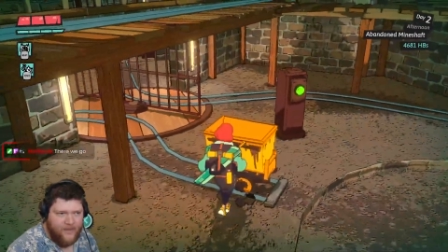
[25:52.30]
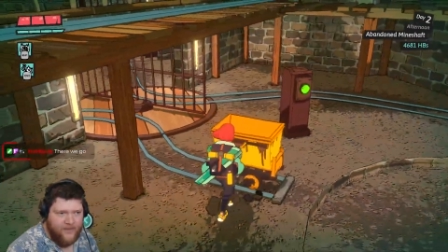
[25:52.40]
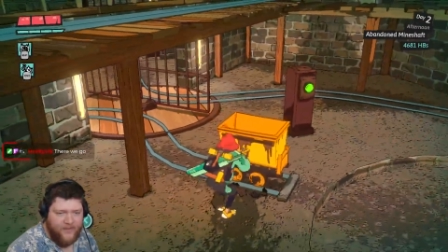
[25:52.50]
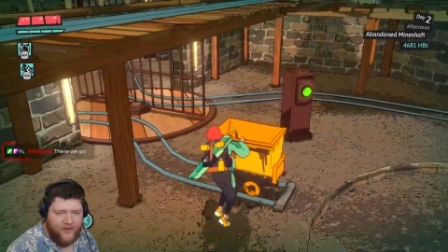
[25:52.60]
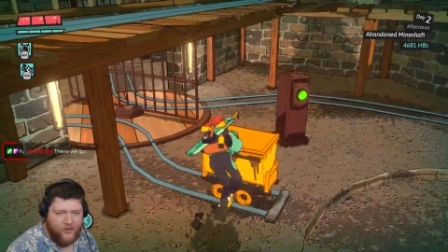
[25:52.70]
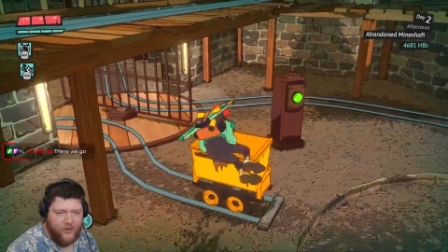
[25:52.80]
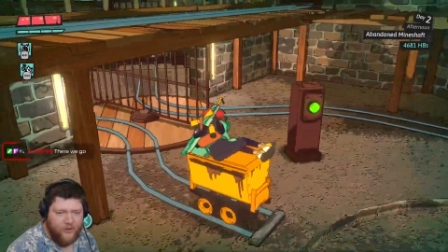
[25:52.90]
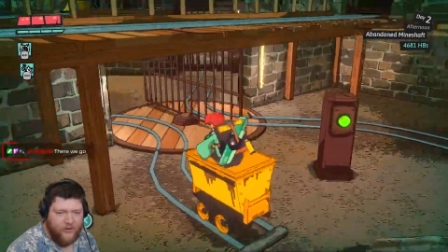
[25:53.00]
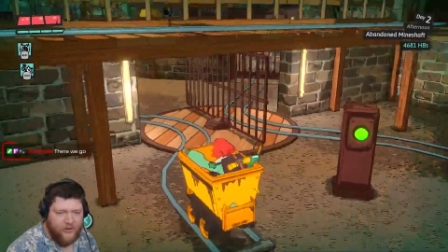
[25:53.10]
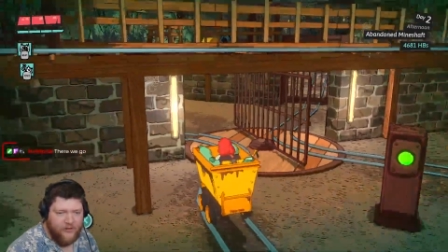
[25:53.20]
And then you
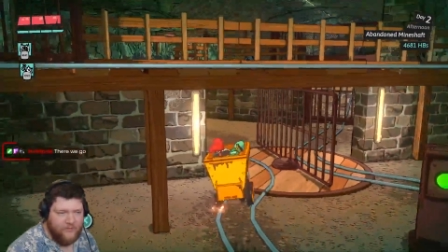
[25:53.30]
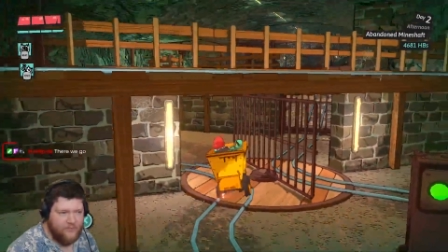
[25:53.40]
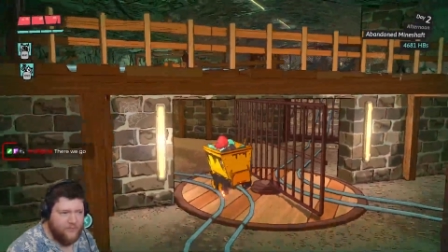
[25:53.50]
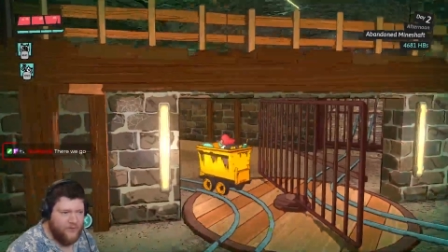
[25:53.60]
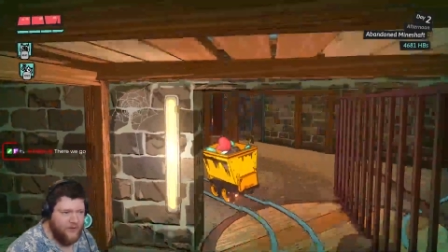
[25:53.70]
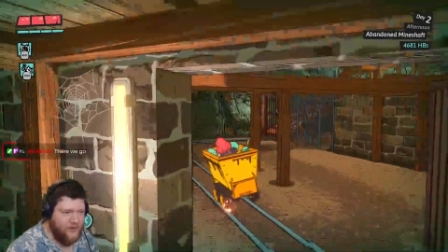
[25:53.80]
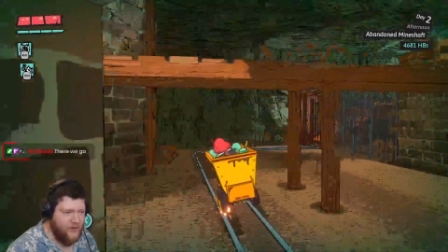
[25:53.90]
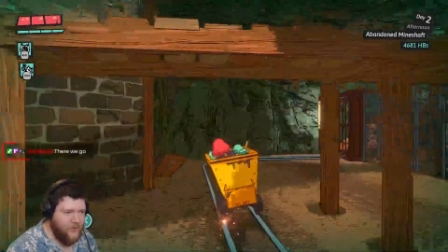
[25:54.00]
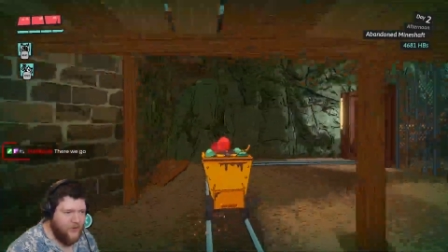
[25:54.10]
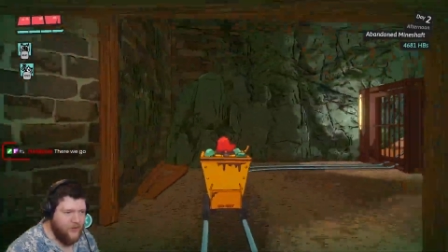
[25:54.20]
go here.
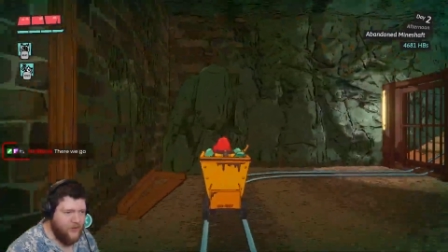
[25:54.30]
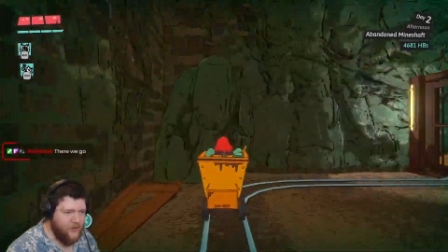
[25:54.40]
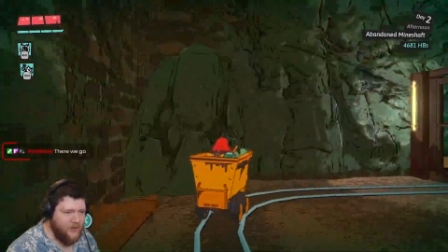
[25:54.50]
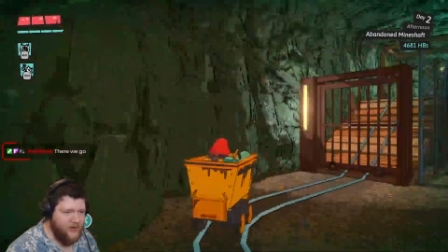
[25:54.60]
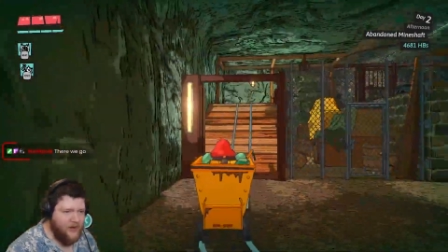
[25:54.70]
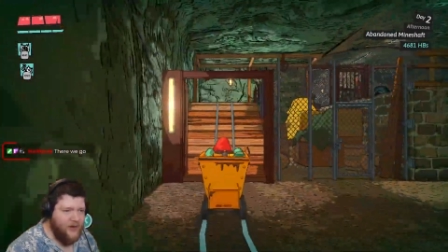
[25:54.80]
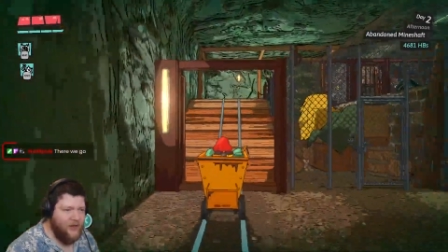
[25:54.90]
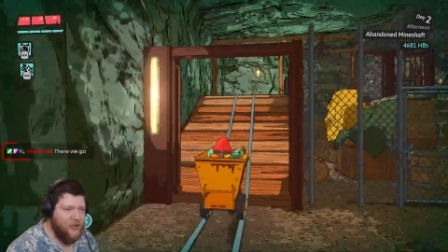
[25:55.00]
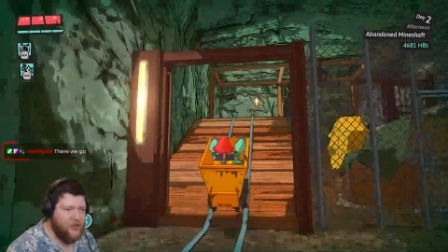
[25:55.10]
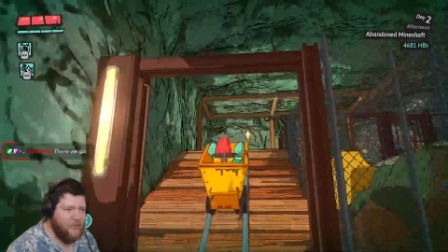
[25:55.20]
There we go.
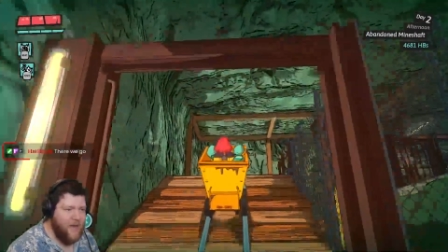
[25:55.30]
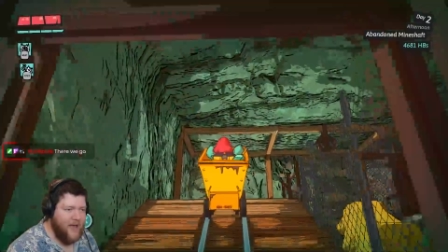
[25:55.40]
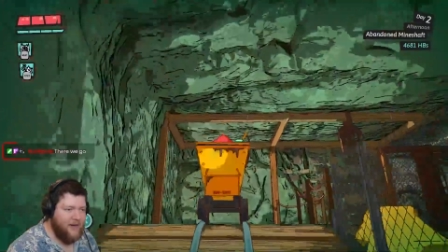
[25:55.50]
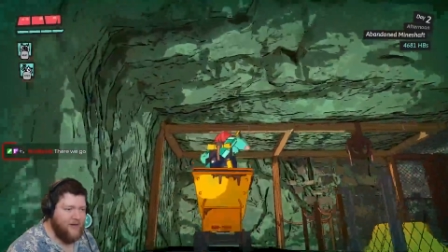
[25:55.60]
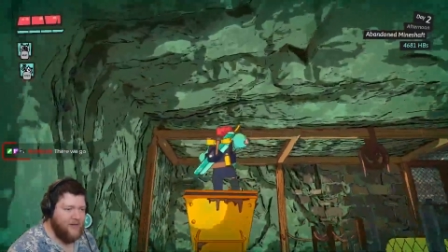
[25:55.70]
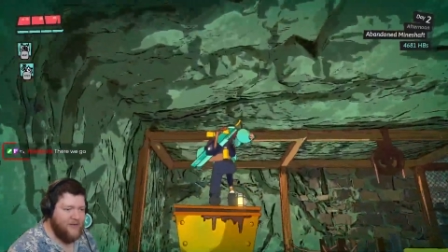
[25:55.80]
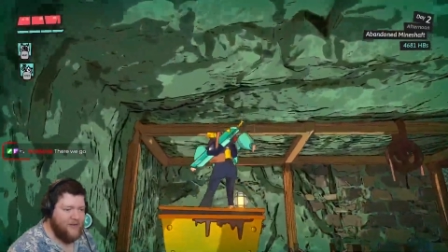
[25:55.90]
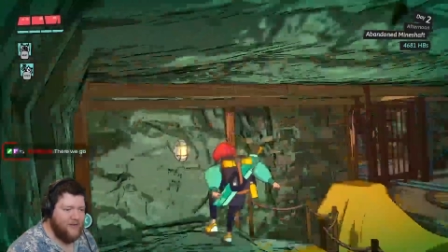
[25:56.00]
Look, man.